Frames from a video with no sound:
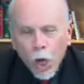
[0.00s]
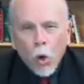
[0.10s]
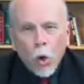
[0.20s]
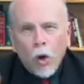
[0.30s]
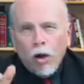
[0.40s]

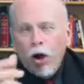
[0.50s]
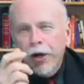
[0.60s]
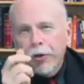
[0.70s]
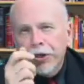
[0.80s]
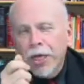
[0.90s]
Or
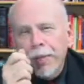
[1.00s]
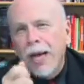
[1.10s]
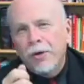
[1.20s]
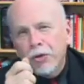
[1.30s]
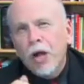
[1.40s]
are you
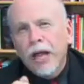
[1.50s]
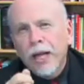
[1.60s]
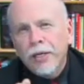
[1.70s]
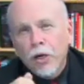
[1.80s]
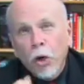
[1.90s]
somehow
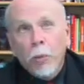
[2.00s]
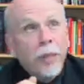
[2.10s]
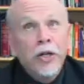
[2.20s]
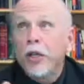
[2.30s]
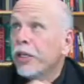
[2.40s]
trying to
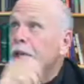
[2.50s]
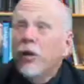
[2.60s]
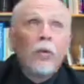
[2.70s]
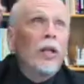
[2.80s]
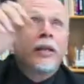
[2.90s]
hope that your
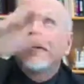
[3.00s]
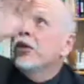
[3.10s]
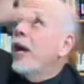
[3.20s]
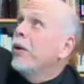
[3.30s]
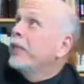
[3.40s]
dead
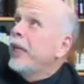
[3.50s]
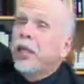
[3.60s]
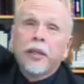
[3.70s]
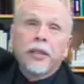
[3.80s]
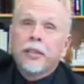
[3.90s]
relatives are out
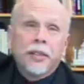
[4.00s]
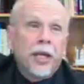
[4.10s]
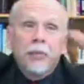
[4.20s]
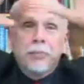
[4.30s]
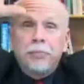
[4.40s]
there in
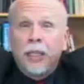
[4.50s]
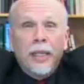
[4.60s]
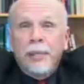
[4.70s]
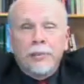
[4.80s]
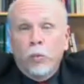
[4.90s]
some
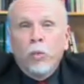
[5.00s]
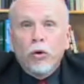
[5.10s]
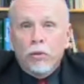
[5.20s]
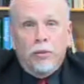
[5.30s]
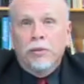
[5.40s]

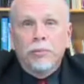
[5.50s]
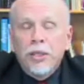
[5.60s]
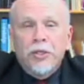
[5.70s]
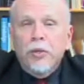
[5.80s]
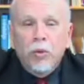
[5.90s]
world,
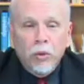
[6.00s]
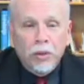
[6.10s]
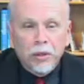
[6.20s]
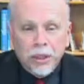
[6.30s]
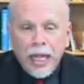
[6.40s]
mystical
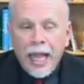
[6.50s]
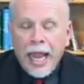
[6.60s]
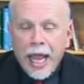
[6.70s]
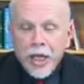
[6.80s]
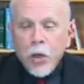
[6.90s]
world,
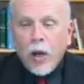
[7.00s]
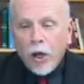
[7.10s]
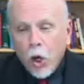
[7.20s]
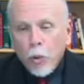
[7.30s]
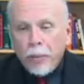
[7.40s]
and you are
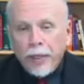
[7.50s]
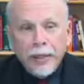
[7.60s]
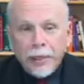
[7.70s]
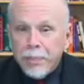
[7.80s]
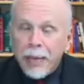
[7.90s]
hoping
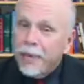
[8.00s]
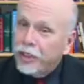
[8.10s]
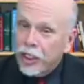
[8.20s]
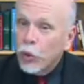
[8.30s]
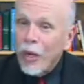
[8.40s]
that maybe the
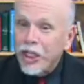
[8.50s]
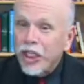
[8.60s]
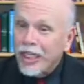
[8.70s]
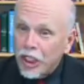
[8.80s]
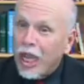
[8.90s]

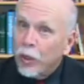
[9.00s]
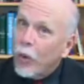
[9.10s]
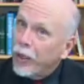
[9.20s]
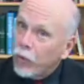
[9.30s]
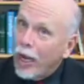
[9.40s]
situation is not
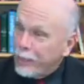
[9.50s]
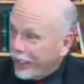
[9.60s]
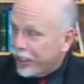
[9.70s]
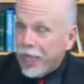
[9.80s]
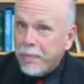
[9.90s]
quite right
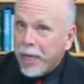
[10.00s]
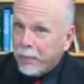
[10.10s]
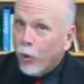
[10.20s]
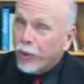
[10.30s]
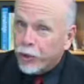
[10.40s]
because they
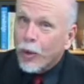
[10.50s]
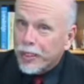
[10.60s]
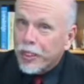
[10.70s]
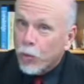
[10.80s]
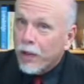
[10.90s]
made poor
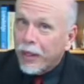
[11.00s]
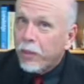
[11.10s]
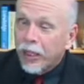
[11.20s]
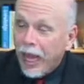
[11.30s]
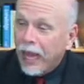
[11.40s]
choices while they
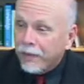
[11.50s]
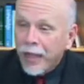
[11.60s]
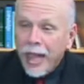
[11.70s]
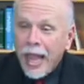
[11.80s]
were alive,